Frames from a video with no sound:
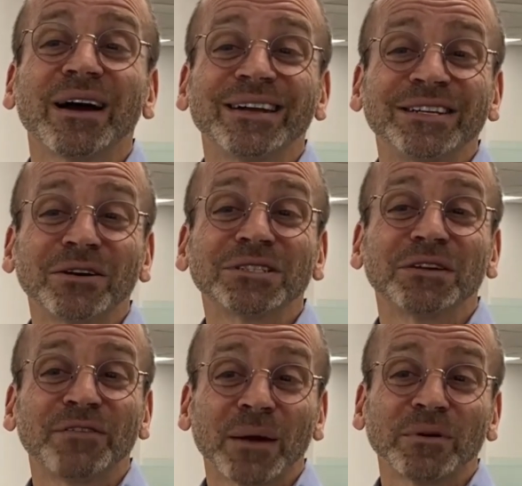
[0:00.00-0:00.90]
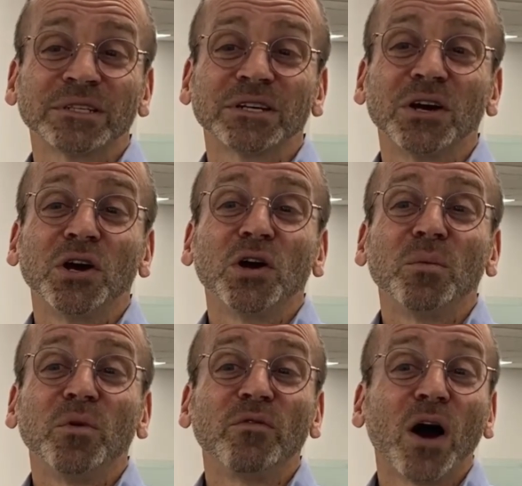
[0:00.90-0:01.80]
adults, and families
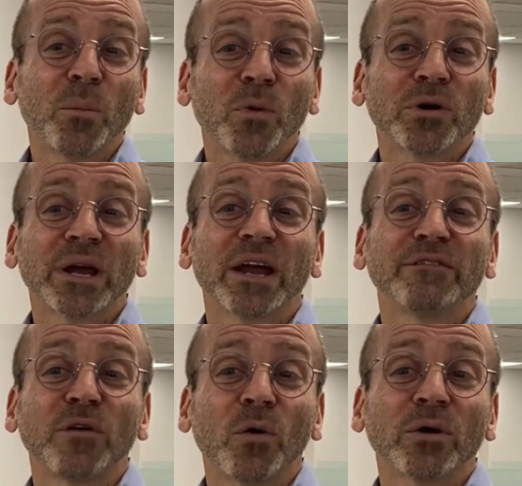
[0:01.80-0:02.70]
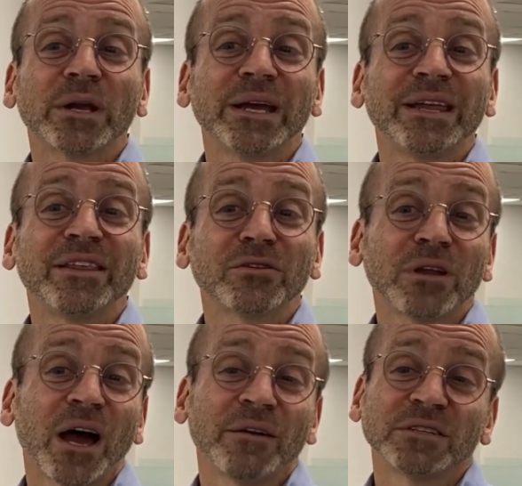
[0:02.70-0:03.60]
move upward and forward in their
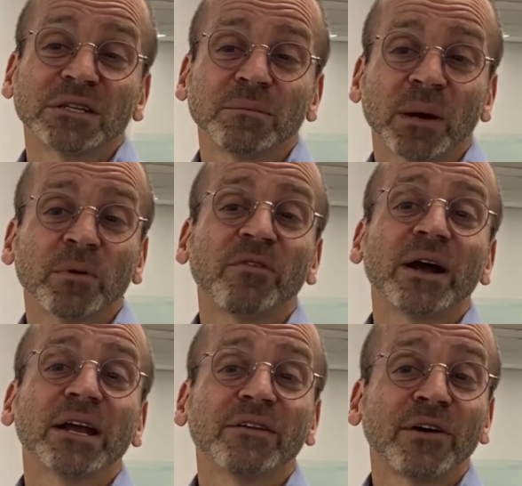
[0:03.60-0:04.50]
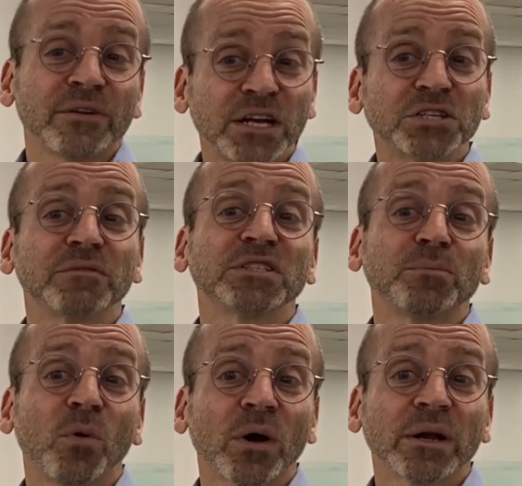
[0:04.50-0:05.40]
lives by providing a foundation of
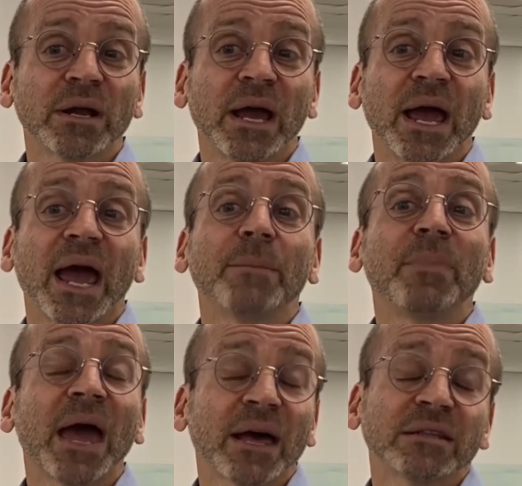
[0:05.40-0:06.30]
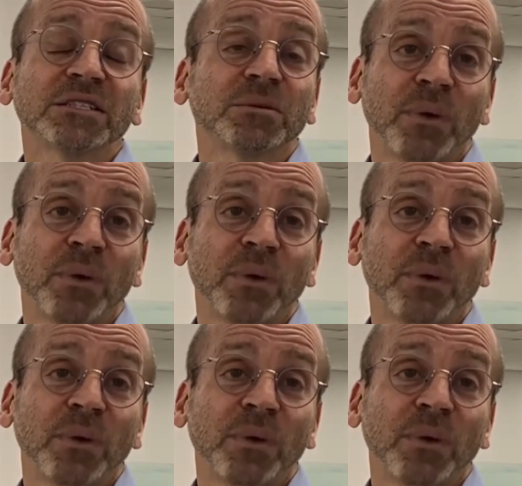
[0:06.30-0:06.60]
support and paths to